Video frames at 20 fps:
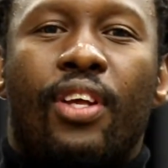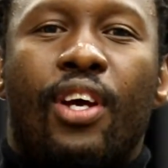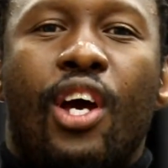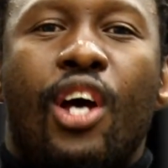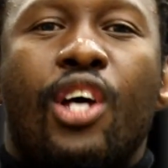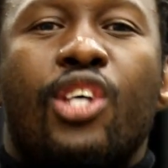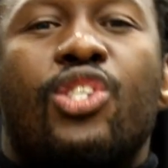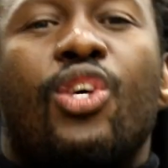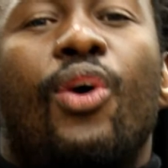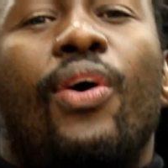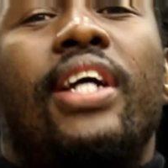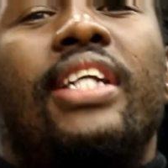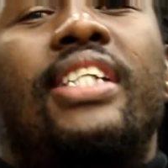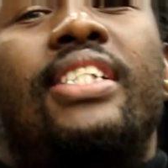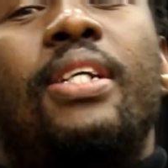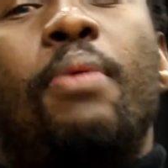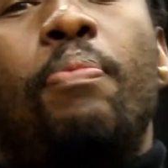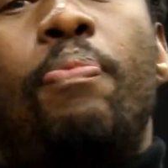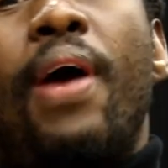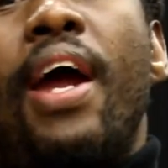So it
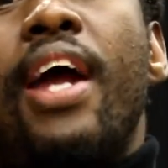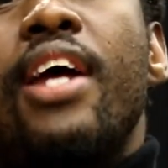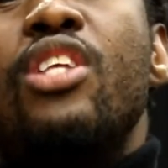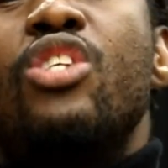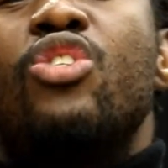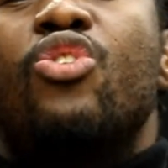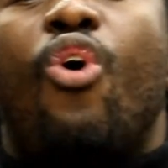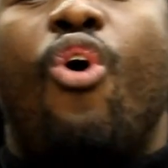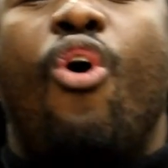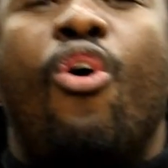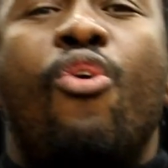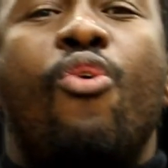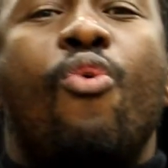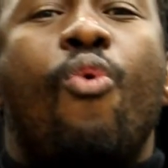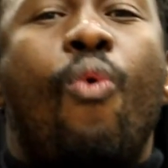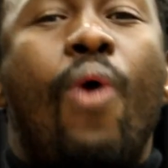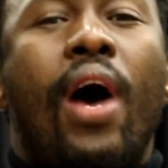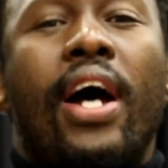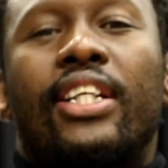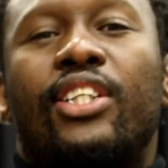depends on
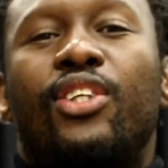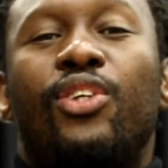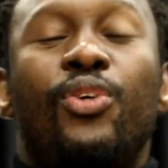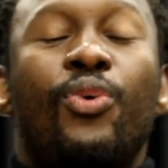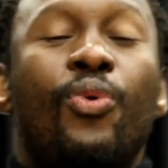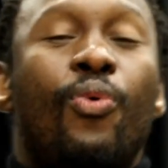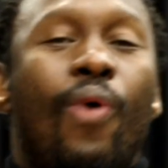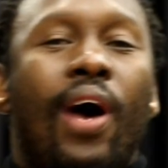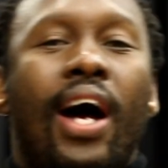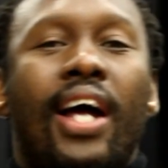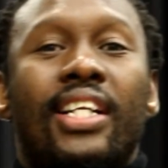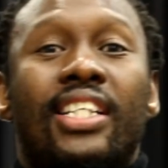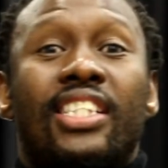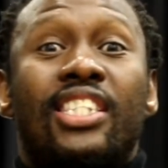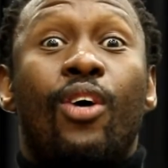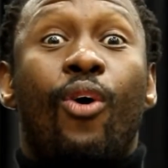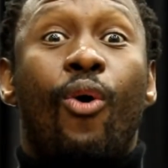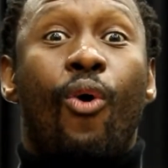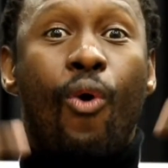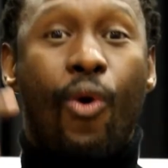what you want
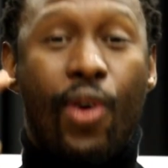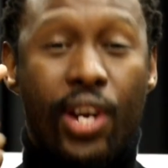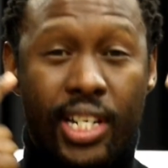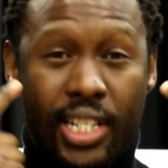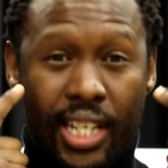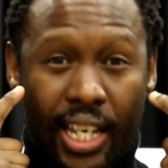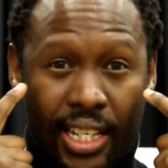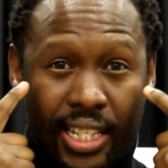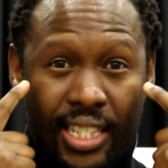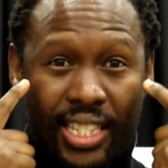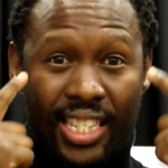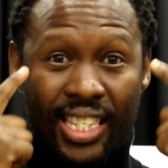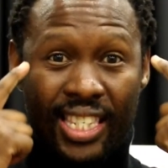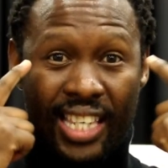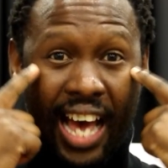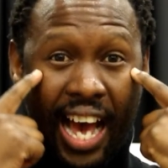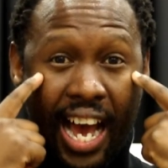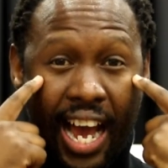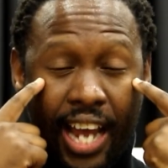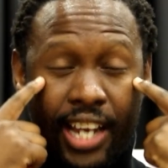the audience's
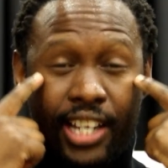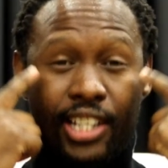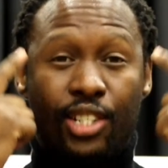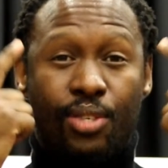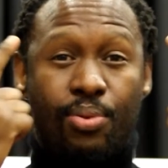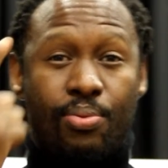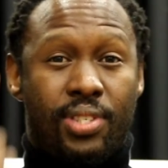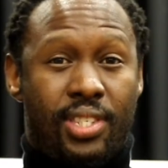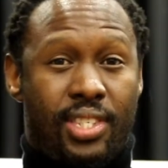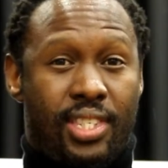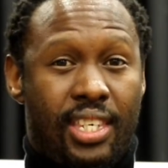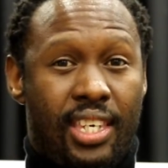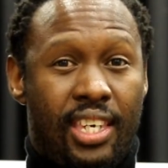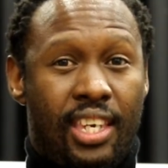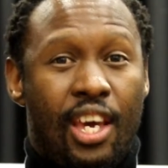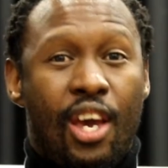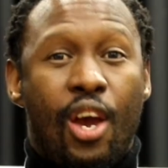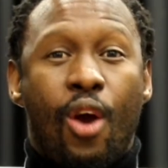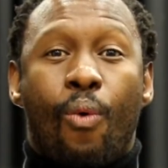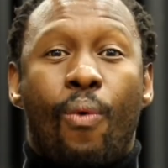eye to see
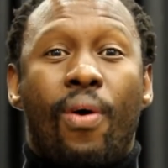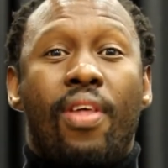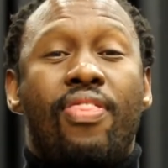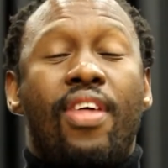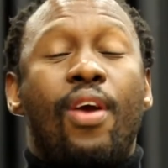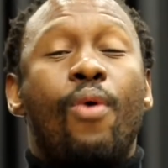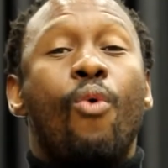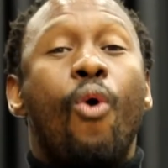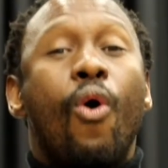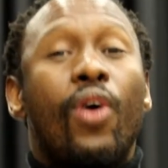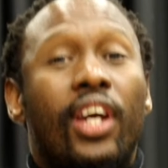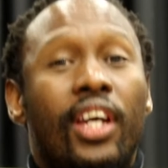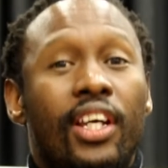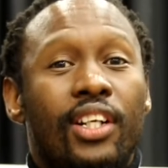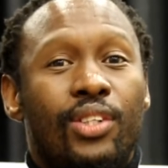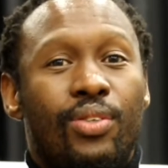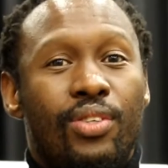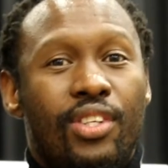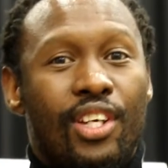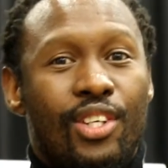when they walk
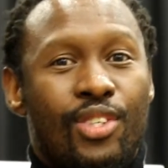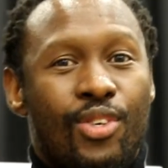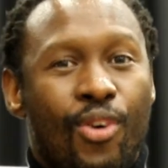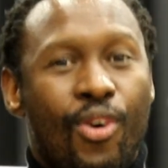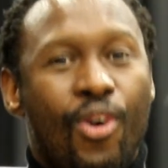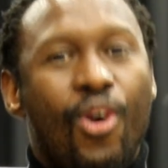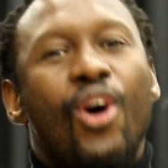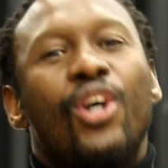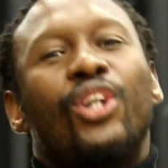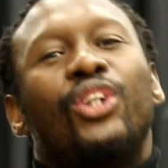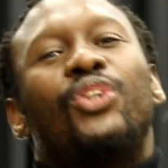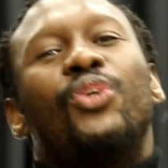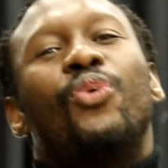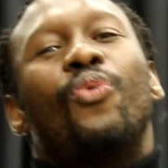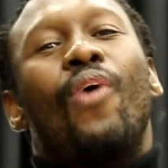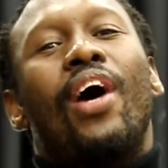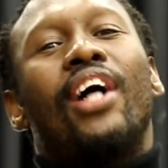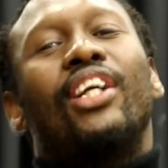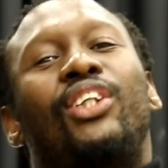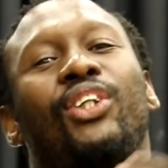into the door to
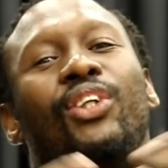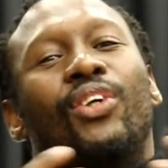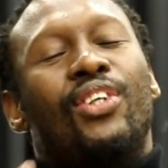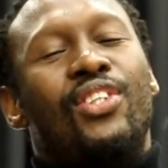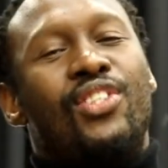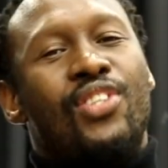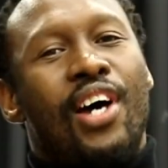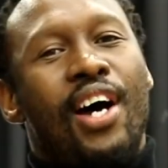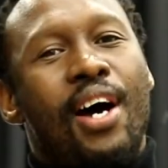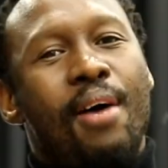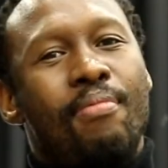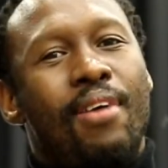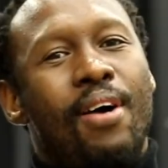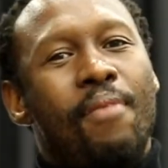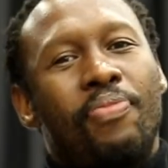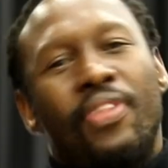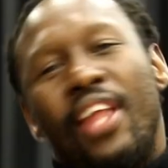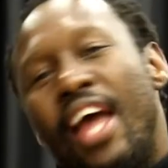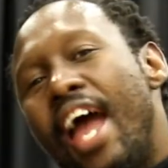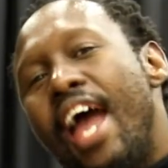watch your
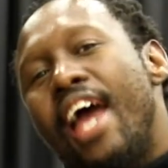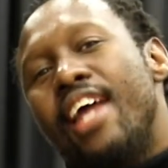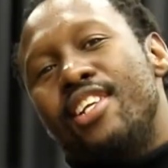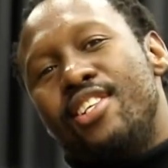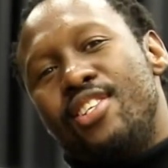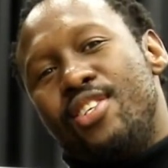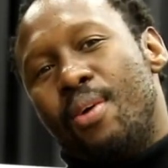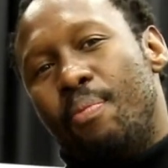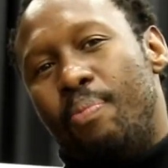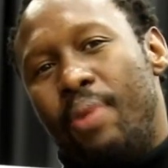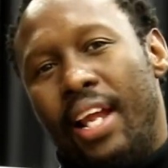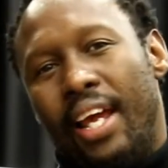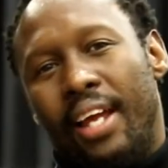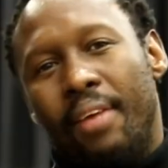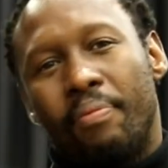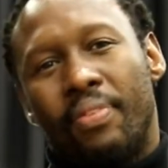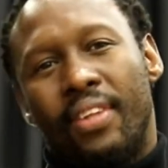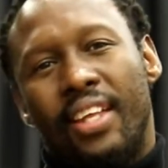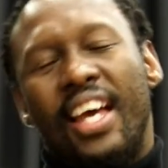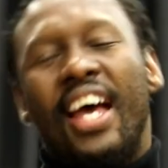drama and your play.
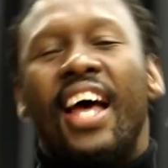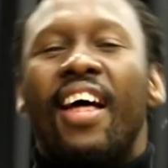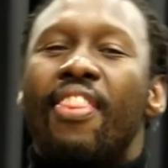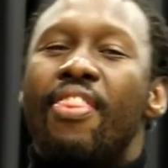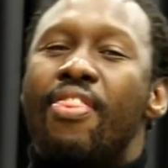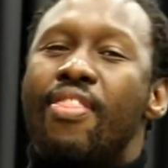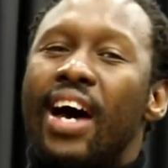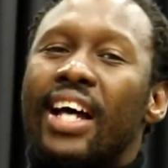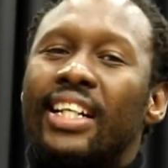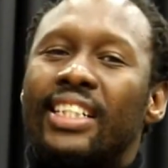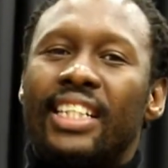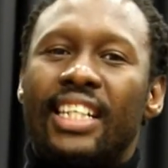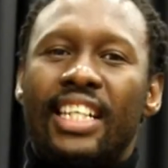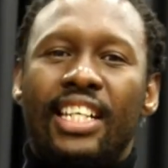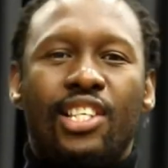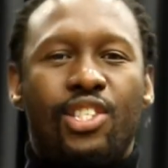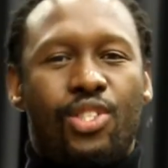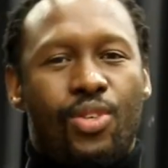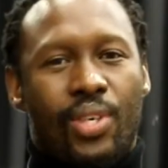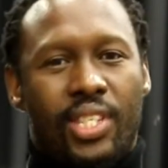That
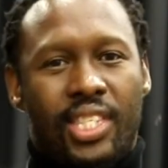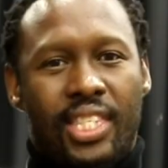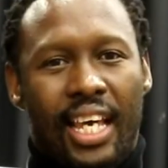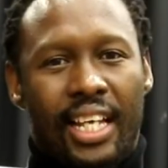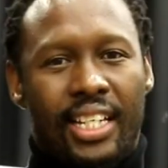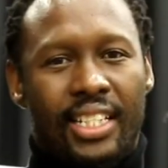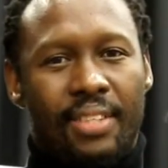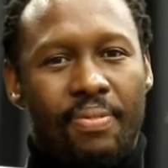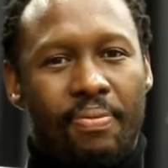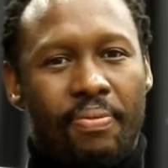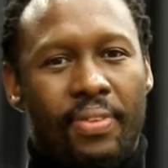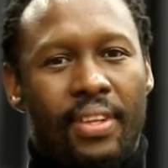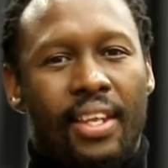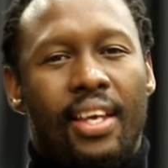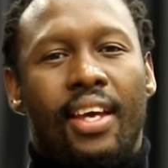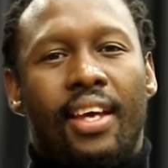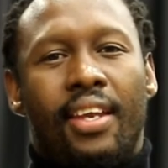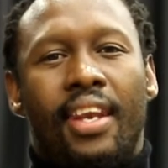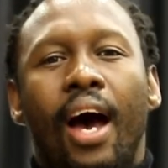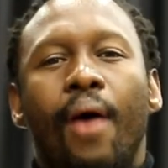is your set.
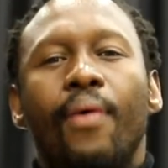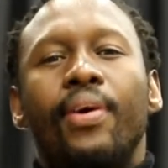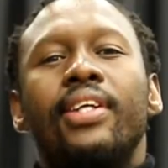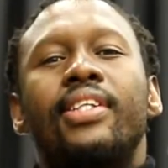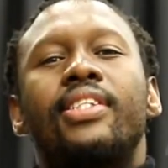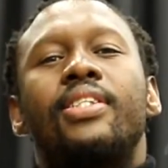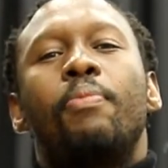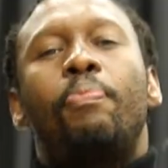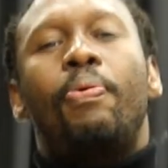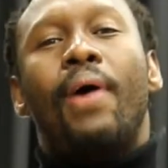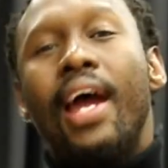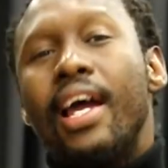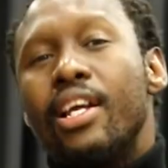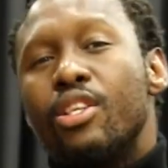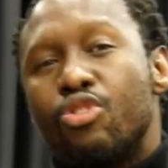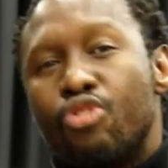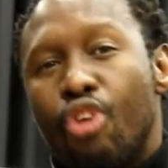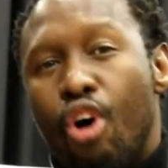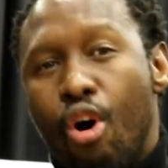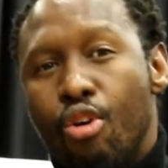Now it
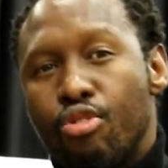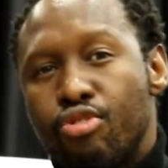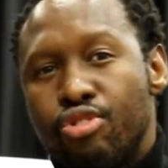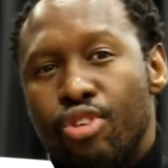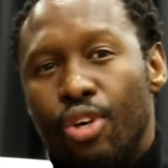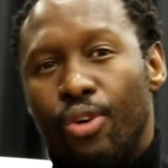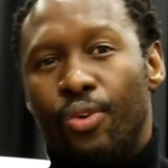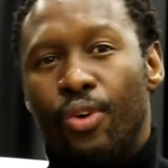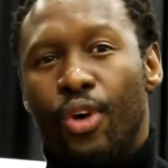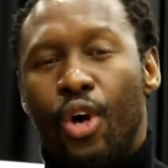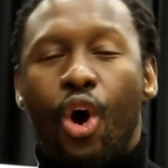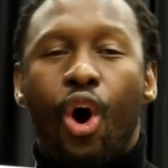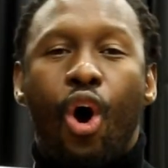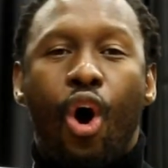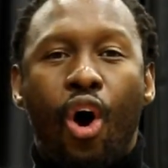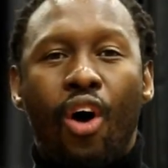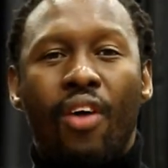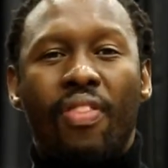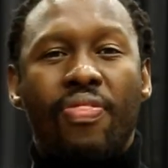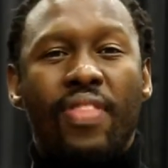depends also
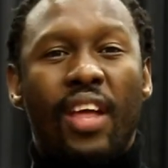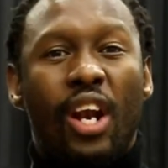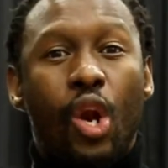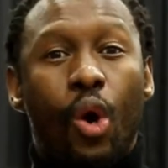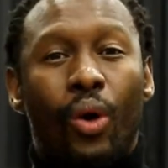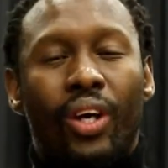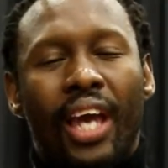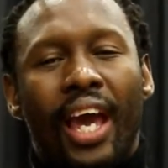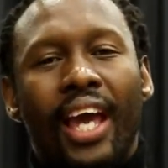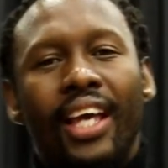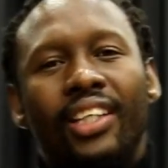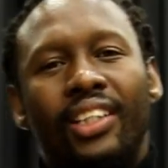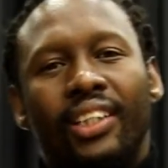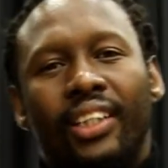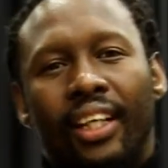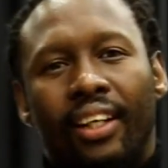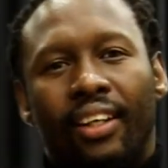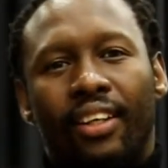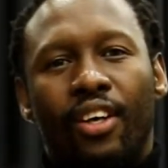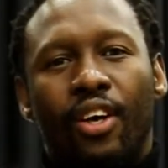on the
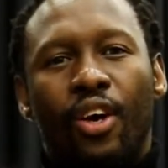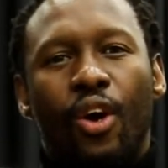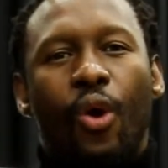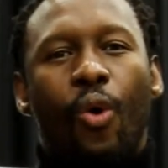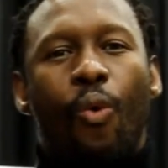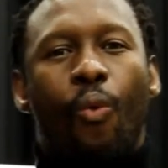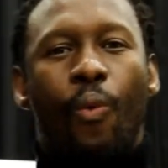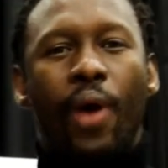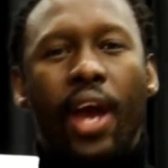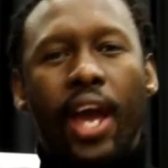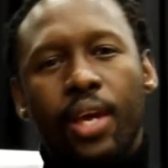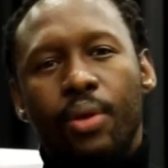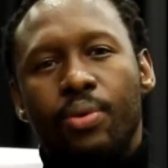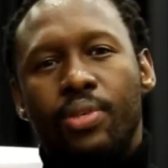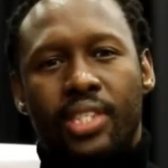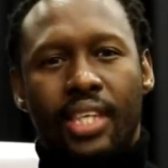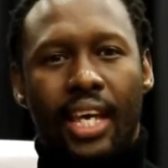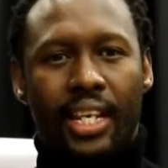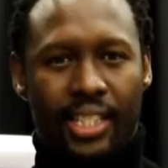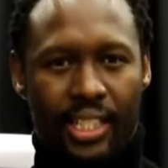location where you
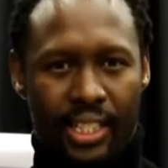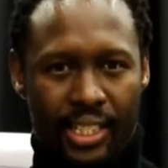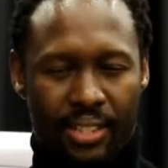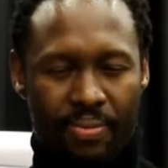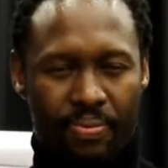set it.